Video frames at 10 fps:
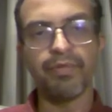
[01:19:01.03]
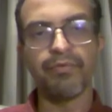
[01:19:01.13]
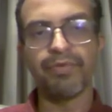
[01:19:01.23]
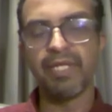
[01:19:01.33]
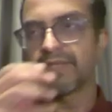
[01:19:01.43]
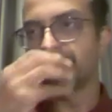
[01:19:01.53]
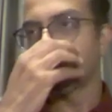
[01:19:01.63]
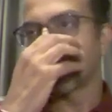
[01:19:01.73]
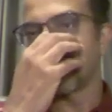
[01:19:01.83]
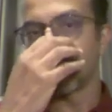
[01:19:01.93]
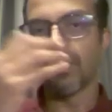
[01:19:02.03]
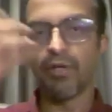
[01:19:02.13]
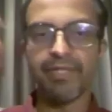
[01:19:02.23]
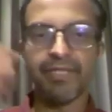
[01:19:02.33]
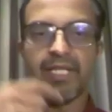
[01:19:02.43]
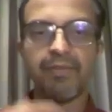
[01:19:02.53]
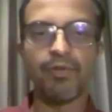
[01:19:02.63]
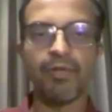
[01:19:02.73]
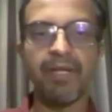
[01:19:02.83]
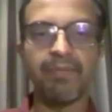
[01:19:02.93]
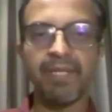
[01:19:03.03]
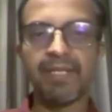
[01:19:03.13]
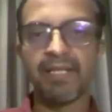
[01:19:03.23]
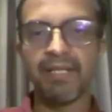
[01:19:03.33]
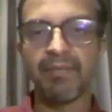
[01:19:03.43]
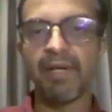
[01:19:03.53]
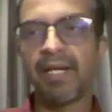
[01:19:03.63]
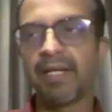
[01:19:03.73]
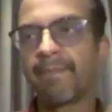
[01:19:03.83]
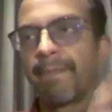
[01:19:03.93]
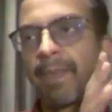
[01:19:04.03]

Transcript: of these, but always keep your IP tech in mind.